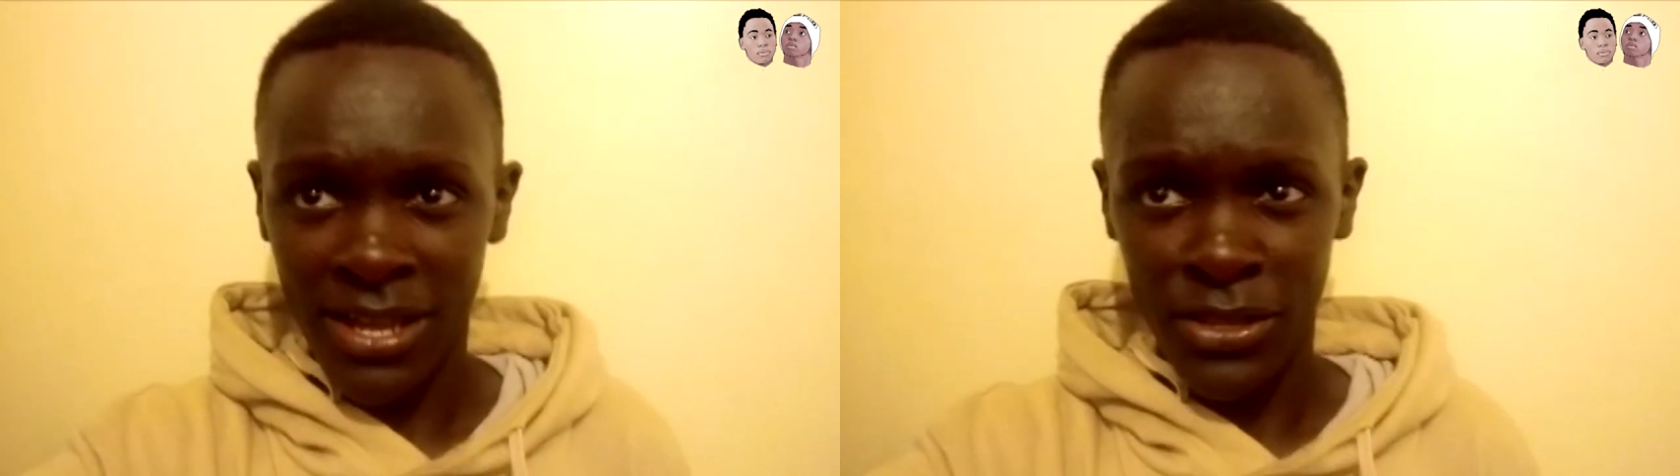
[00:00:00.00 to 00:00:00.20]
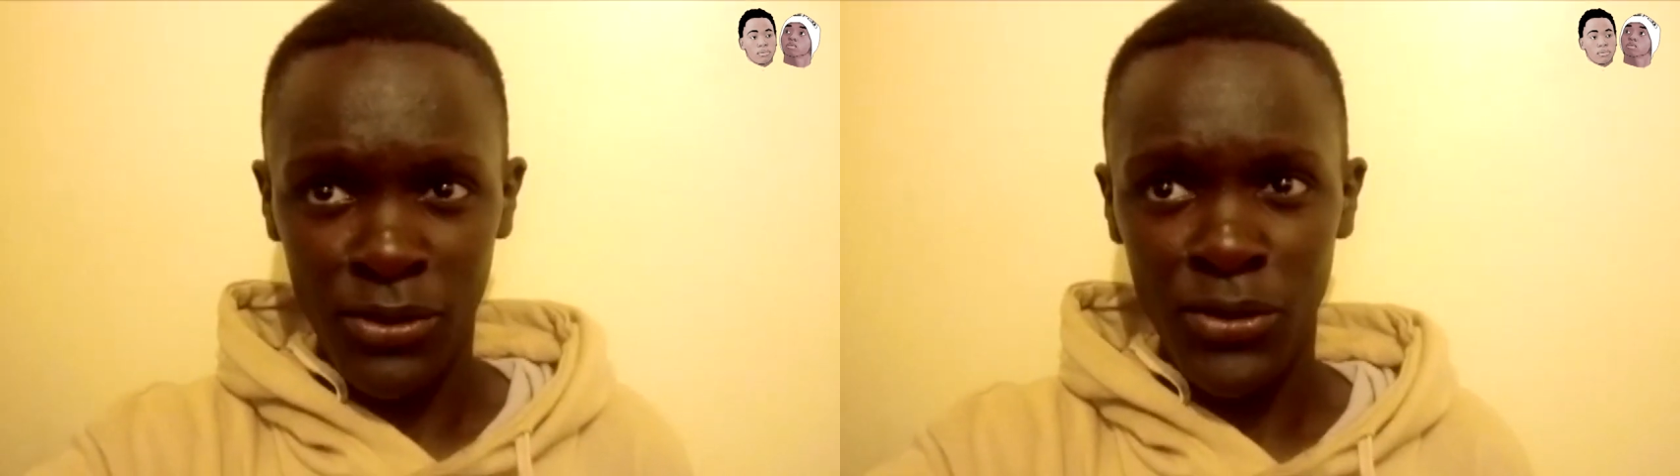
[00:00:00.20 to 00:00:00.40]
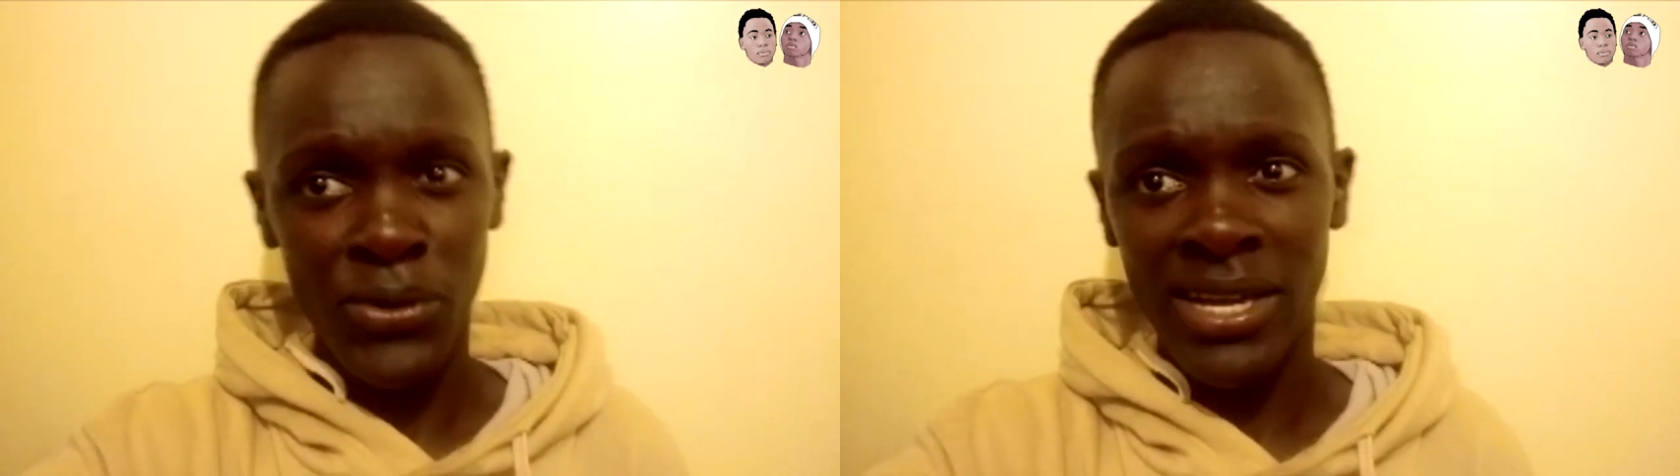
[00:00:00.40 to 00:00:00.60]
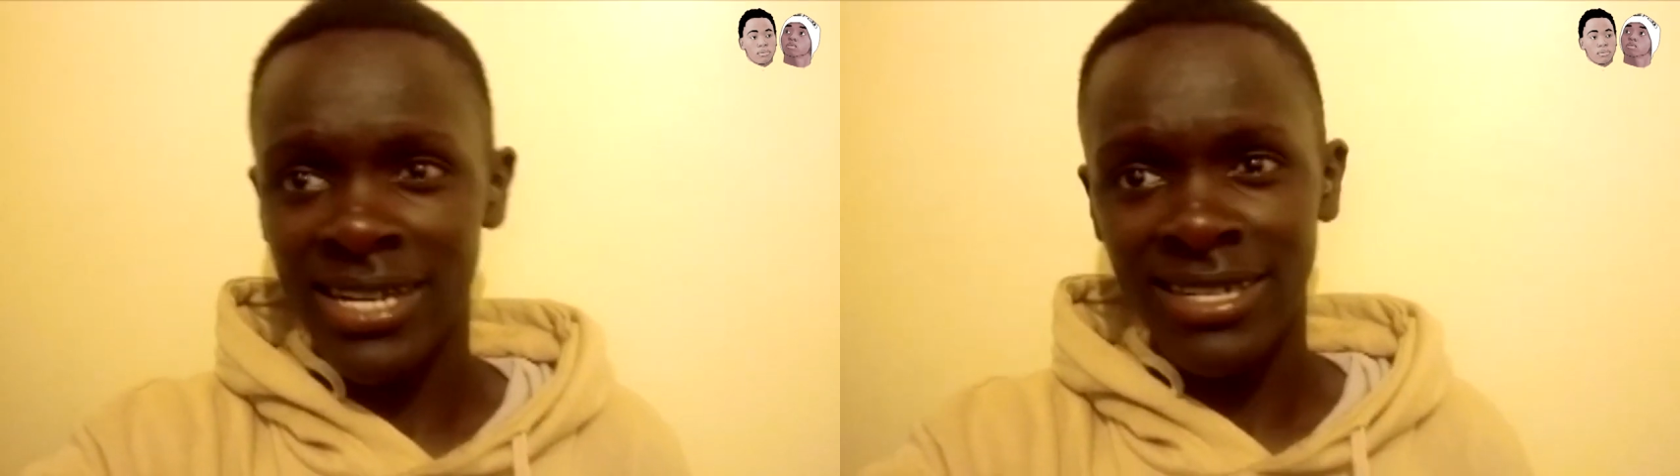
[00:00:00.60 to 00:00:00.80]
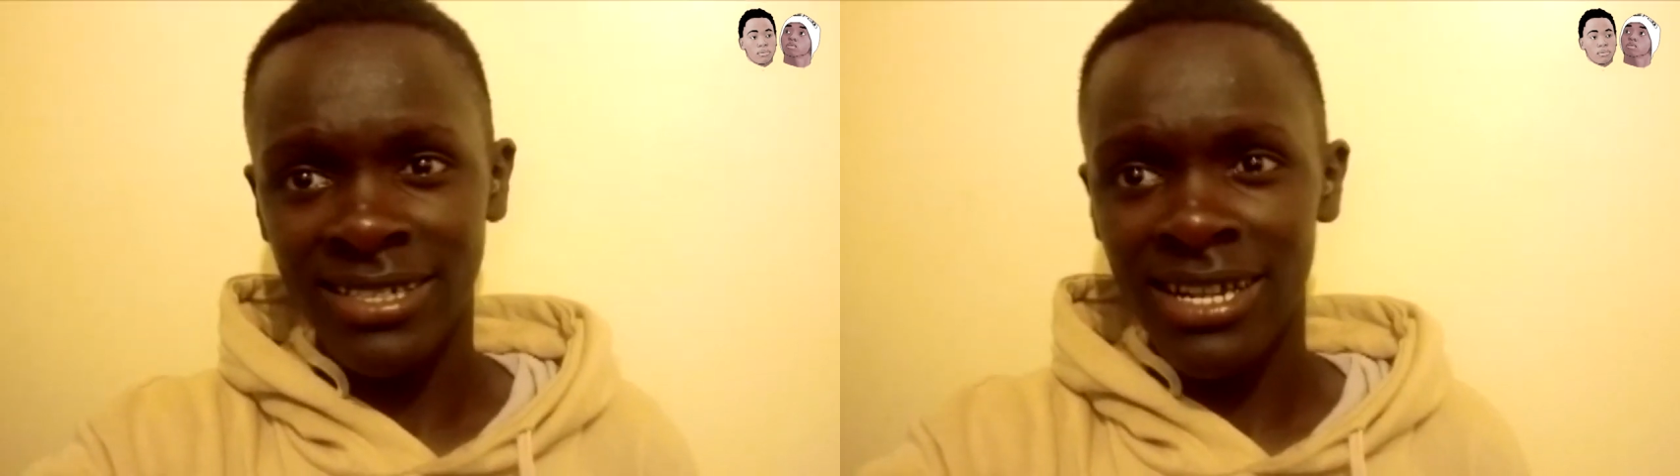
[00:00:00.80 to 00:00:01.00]
you can
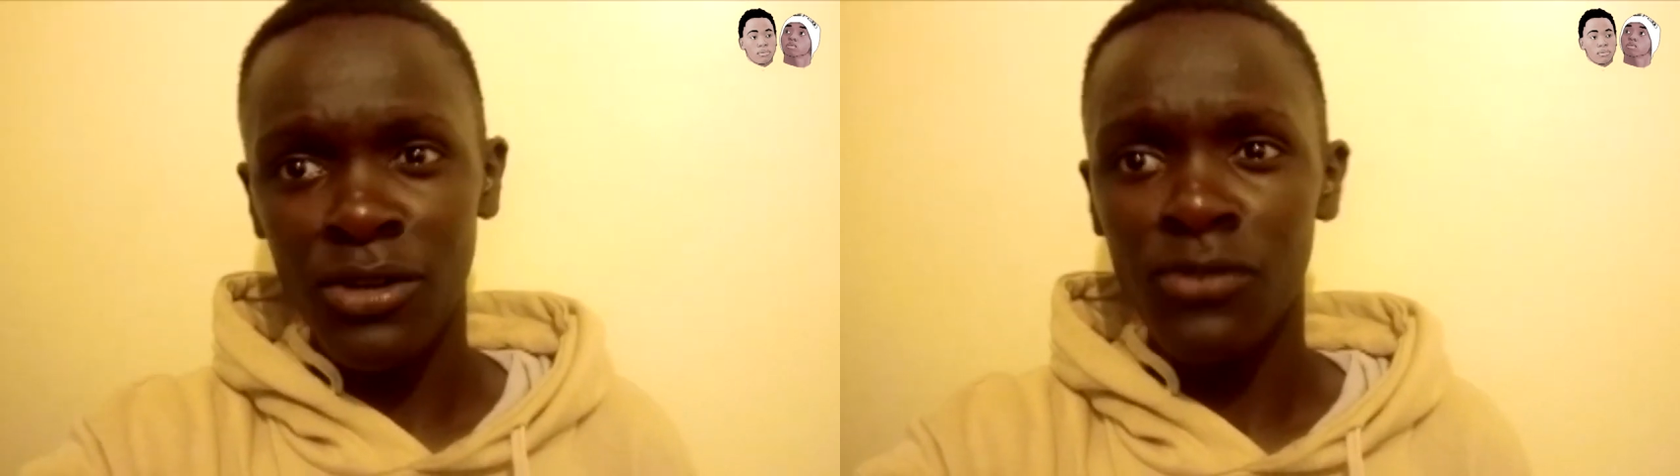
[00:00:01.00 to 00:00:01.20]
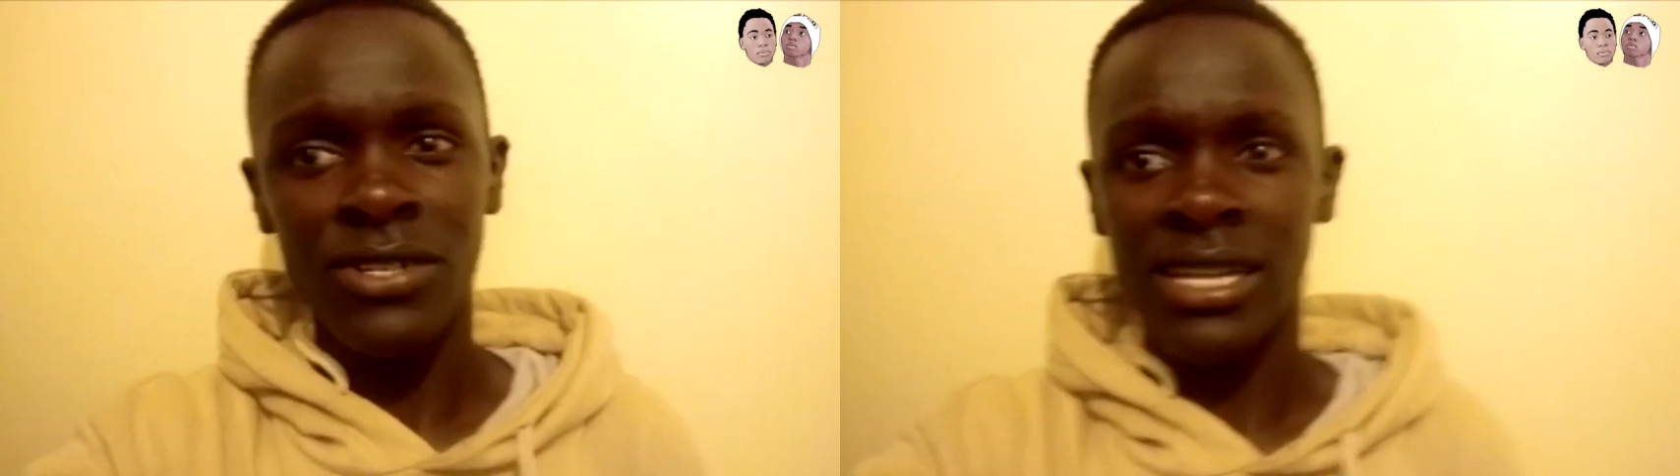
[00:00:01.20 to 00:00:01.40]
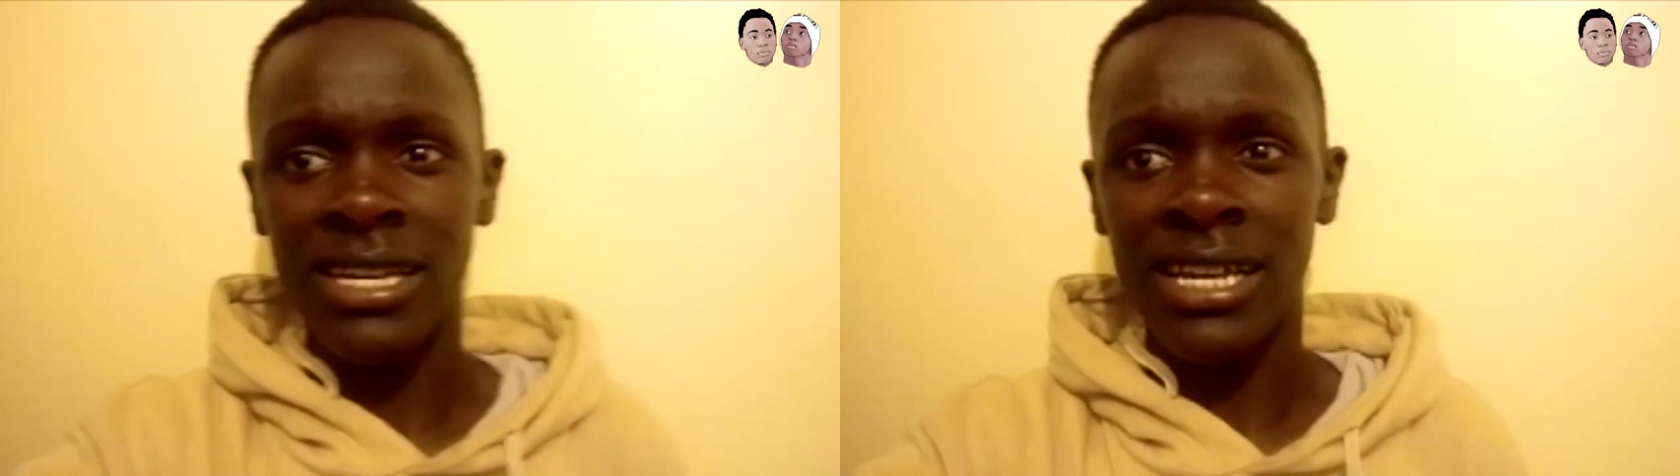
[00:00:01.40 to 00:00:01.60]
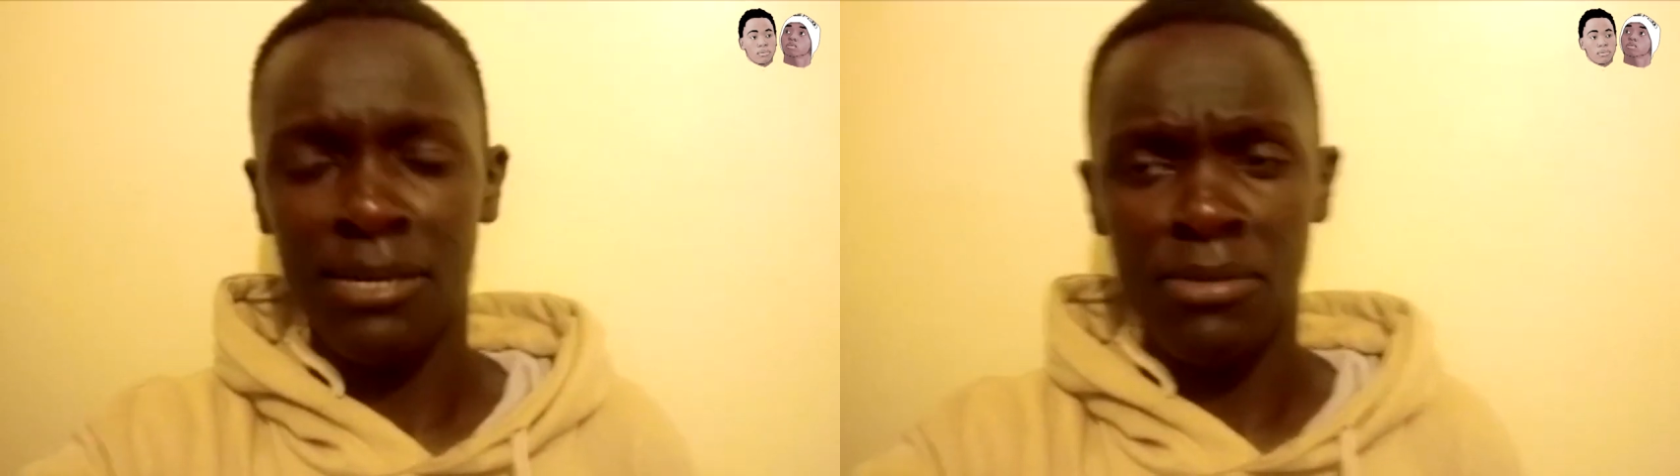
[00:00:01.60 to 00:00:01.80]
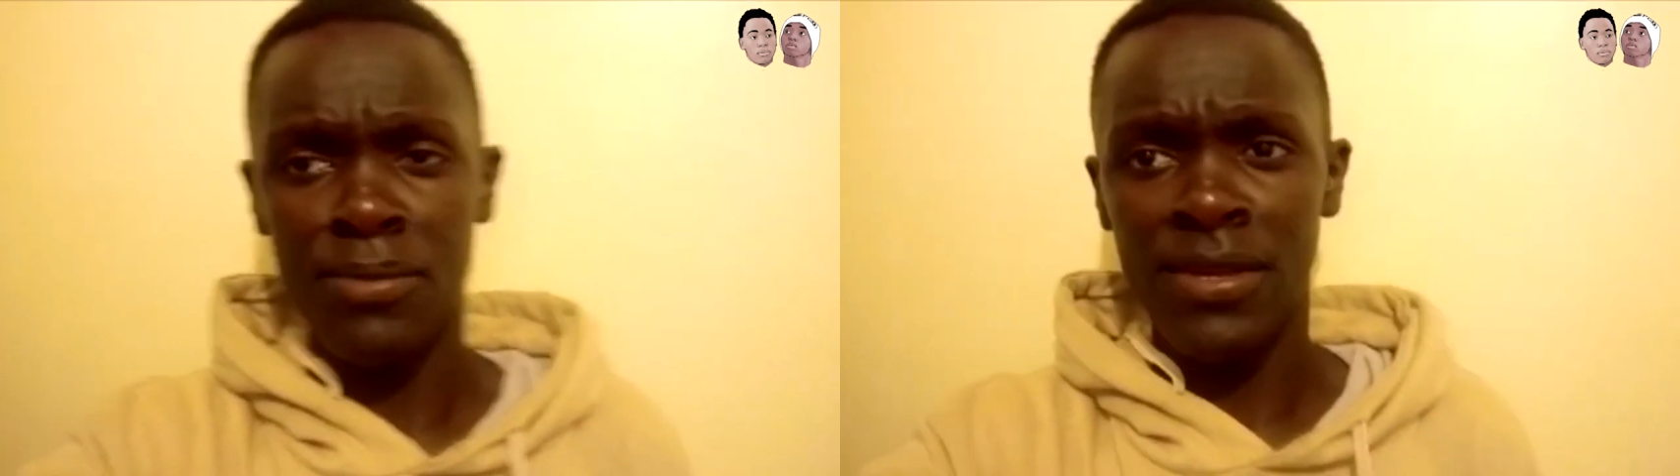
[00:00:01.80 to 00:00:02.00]
understand, obviously, like me,